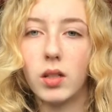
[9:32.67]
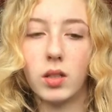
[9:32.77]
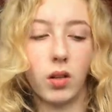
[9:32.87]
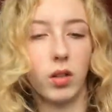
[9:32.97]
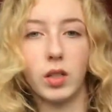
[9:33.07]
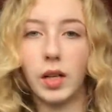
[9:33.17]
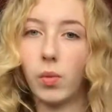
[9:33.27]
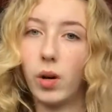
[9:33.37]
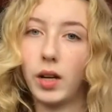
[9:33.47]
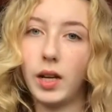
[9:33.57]
So there's
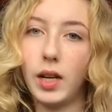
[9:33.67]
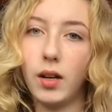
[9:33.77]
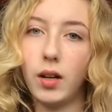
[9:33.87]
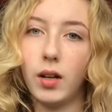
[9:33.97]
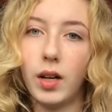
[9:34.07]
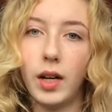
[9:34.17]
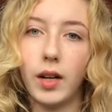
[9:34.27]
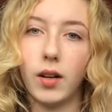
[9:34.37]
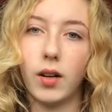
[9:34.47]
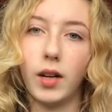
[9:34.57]
like one here,
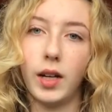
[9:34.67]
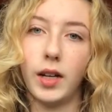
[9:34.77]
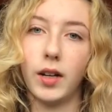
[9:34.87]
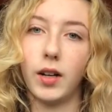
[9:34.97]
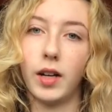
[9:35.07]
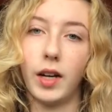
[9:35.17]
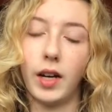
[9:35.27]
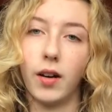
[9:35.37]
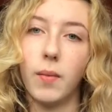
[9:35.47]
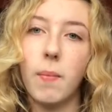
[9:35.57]
here, here, and
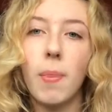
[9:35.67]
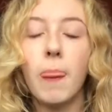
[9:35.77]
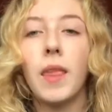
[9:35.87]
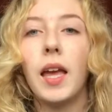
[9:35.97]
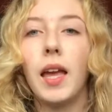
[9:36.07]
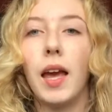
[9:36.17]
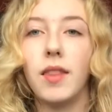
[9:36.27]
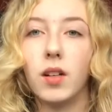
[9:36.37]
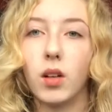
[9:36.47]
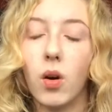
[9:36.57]
here.
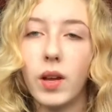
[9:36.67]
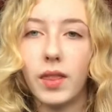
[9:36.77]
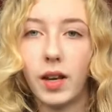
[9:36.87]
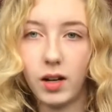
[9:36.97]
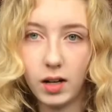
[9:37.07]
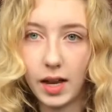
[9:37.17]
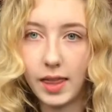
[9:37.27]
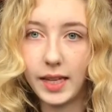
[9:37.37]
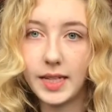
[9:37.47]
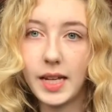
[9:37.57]
And they'll go in there
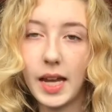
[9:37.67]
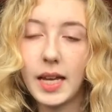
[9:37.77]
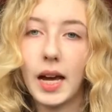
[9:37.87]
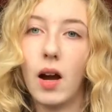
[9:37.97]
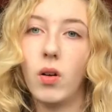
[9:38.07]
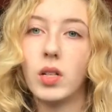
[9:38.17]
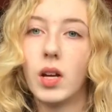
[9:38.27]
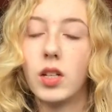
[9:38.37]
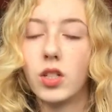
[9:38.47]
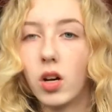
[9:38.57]
and they take out
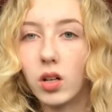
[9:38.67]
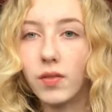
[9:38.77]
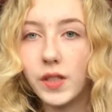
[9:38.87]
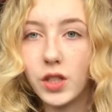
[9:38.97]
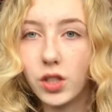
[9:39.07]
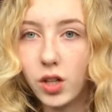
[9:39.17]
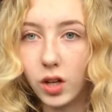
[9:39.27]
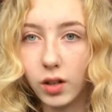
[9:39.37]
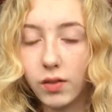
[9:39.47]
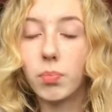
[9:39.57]
a chunk of his
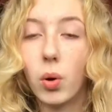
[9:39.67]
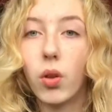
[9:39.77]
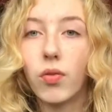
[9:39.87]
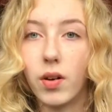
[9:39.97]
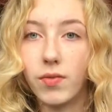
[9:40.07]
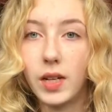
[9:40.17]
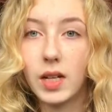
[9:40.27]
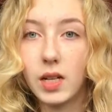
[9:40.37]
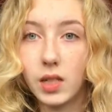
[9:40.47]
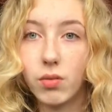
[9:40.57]
nerve, both front feet,
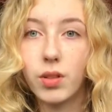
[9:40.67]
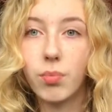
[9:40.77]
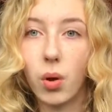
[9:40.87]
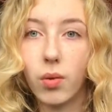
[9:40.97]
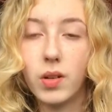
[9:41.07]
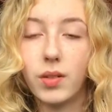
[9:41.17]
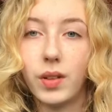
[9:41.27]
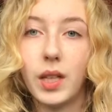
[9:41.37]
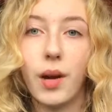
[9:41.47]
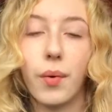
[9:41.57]
because it was in both of his
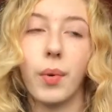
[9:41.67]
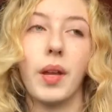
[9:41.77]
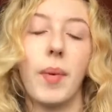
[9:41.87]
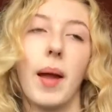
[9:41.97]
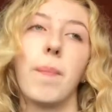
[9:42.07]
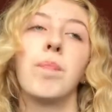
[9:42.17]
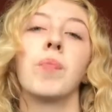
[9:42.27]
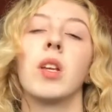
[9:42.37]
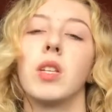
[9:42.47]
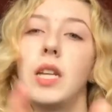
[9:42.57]
feet that were really bad.
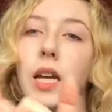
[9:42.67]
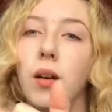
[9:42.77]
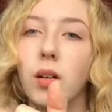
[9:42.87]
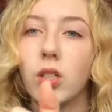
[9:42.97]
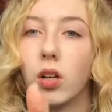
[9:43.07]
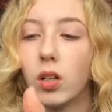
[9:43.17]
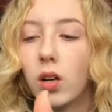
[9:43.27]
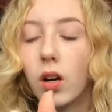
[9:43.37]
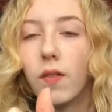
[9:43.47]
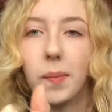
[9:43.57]
So they take out a chunk of
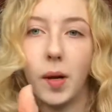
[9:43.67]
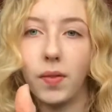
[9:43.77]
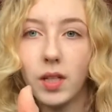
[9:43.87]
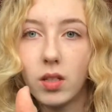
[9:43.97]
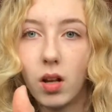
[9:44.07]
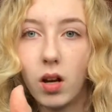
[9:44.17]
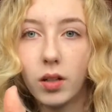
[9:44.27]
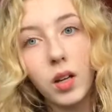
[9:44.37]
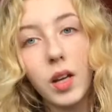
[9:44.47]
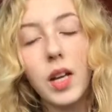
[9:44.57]
nerve about this
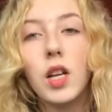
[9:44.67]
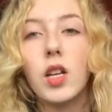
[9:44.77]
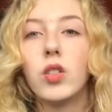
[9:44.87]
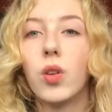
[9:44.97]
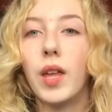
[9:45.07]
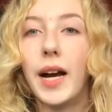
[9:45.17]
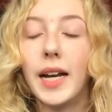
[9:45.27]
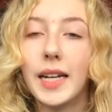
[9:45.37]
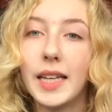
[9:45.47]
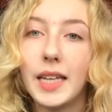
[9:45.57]
long so
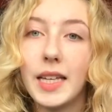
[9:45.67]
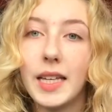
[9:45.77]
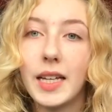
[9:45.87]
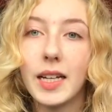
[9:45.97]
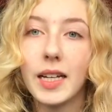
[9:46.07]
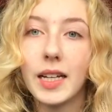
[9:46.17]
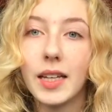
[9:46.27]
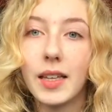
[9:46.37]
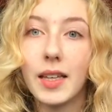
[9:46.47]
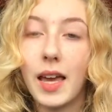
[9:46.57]
that he
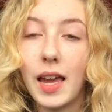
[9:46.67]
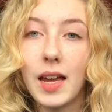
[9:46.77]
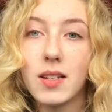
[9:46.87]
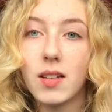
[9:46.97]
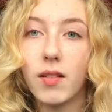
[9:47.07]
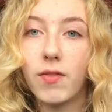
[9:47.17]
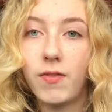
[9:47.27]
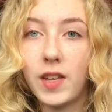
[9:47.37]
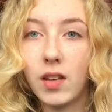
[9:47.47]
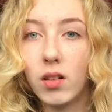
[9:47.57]
can't
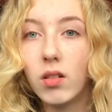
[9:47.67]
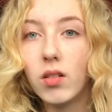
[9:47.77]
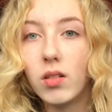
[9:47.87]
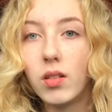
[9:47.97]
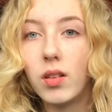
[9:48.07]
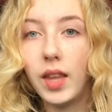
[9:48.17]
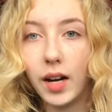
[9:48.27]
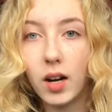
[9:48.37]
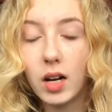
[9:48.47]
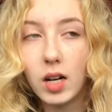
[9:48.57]
feel
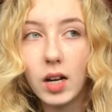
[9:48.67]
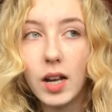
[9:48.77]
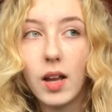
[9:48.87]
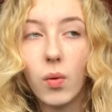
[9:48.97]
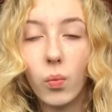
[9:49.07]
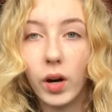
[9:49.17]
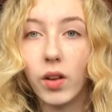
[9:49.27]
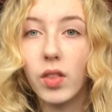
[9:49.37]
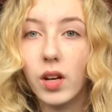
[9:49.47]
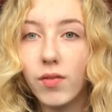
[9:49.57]
there
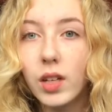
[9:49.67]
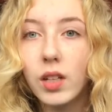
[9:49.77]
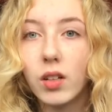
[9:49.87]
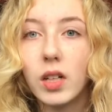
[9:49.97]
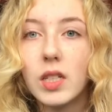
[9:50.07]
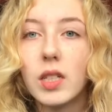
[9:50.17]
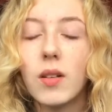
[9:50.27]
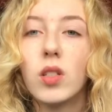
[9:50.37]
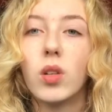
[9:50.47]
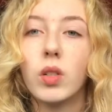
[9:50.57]
where the navicular is.
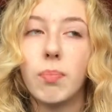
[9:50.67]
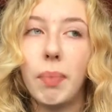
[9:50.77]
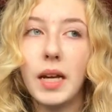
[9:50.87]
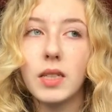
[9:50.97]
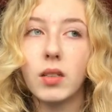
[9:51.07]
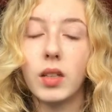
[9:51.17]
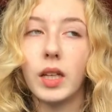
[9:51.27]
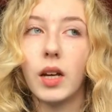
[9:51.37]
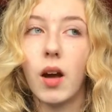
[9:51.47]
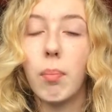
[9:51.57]
So it's
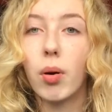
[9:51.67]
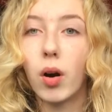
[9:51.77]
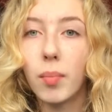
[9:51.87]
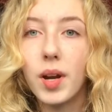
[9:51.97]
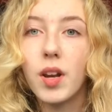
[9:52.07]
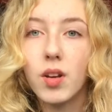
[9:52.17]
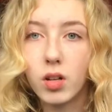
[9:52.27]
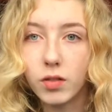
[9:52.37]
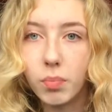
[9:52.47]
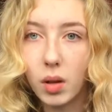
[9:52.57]
basically a permanent
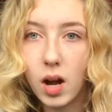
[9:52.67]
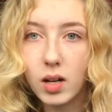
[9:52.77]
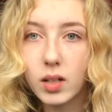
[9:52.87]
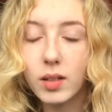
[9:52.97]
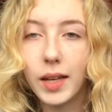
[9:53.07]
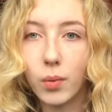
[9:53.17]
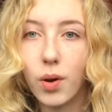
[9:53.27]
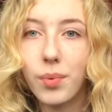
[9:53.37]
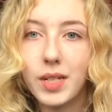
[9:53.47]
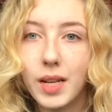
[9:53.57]
nerve block, like
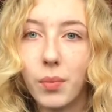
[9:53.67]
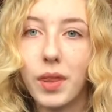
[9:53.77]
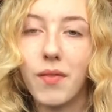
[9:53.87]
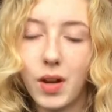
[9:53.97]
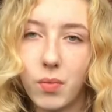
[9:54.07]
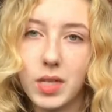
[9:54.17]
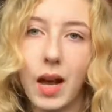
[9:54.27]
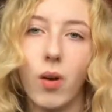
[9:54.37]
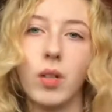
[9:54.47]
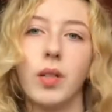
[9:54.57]
what we did when the vet was
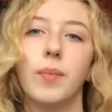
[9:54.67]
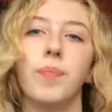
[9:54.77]
out.